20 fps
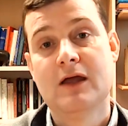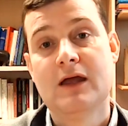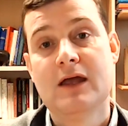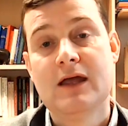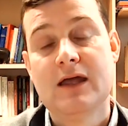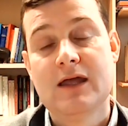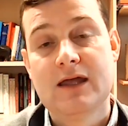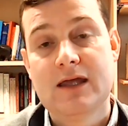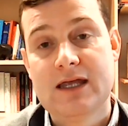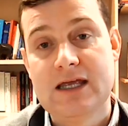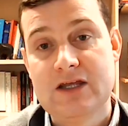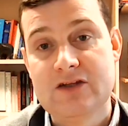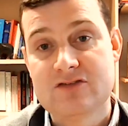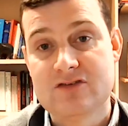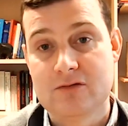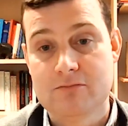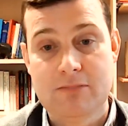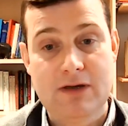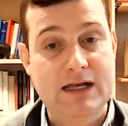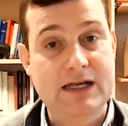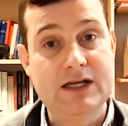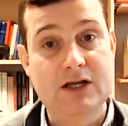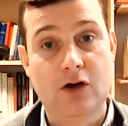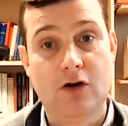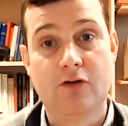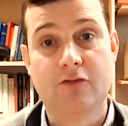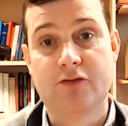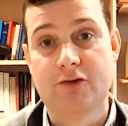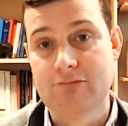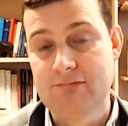is that many of the
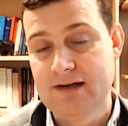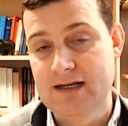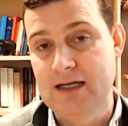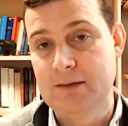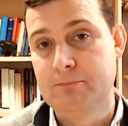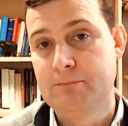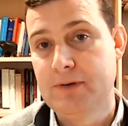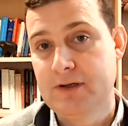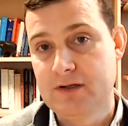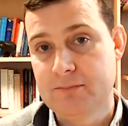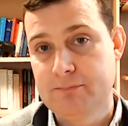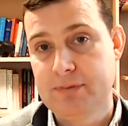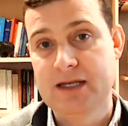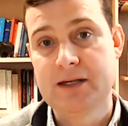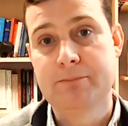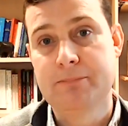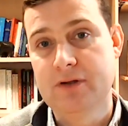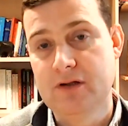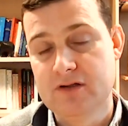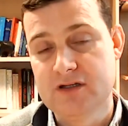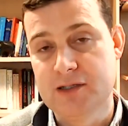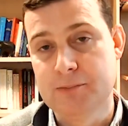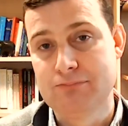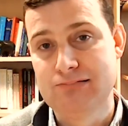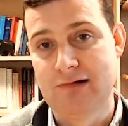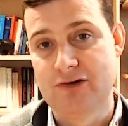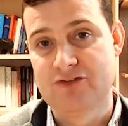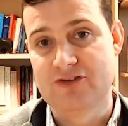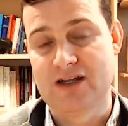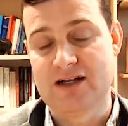really big building
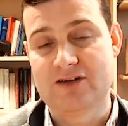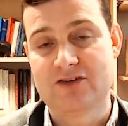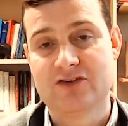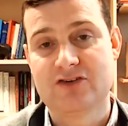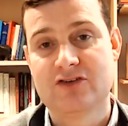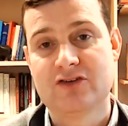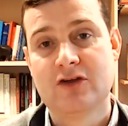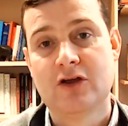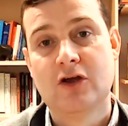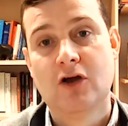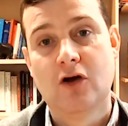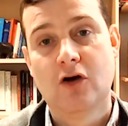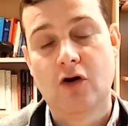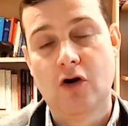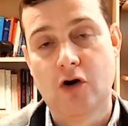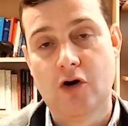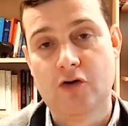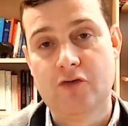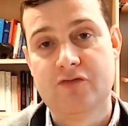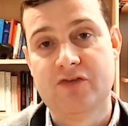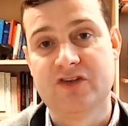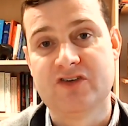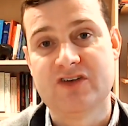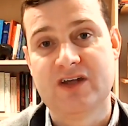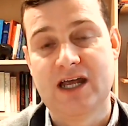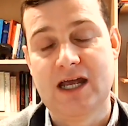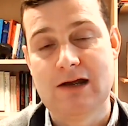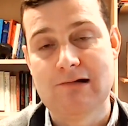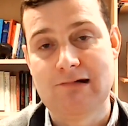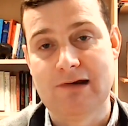projects of this
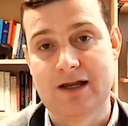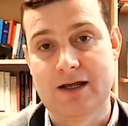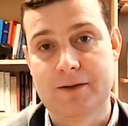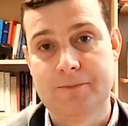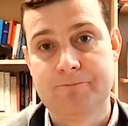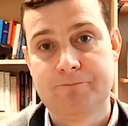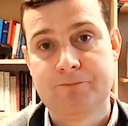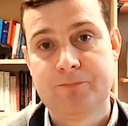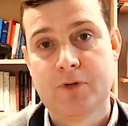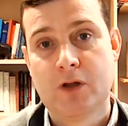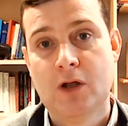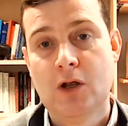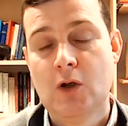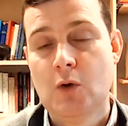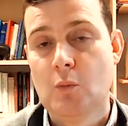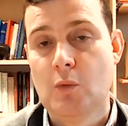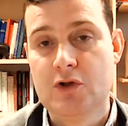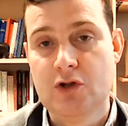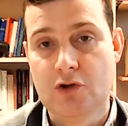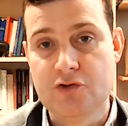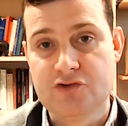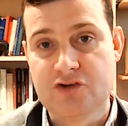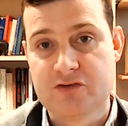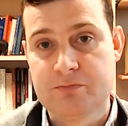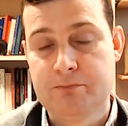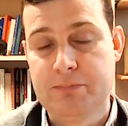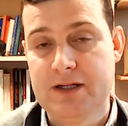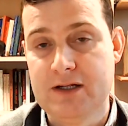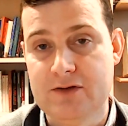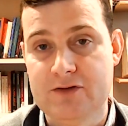area were not just
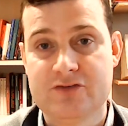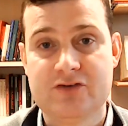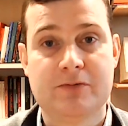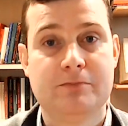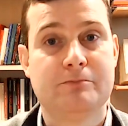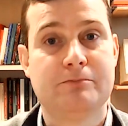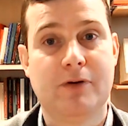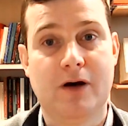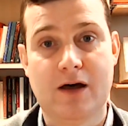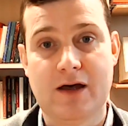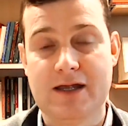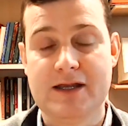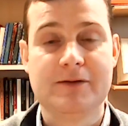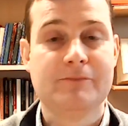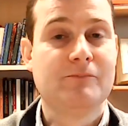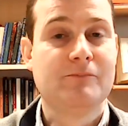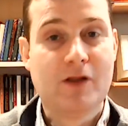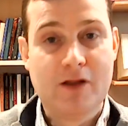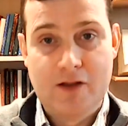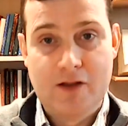built by the